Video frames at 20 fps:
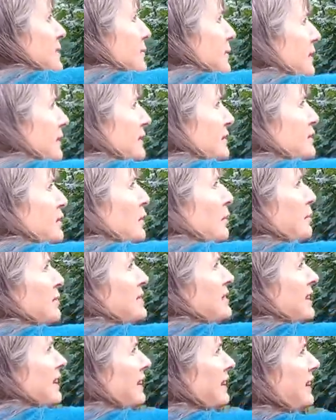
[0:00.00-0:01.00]
one at the top
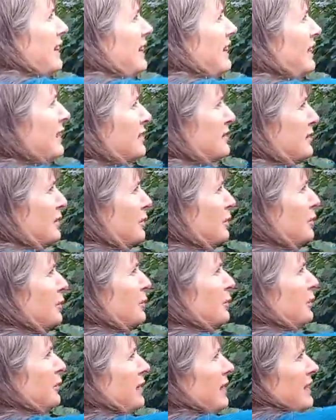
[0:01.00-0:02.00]
particularly has
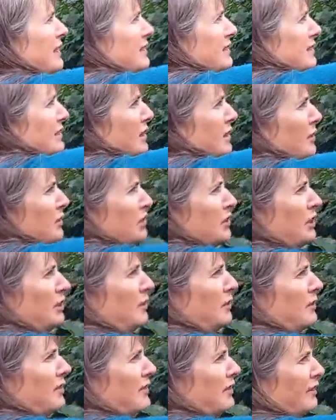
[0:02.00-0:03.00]
all these new
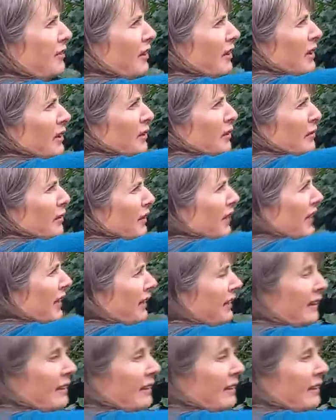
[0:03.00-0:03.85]
shoots growing off it.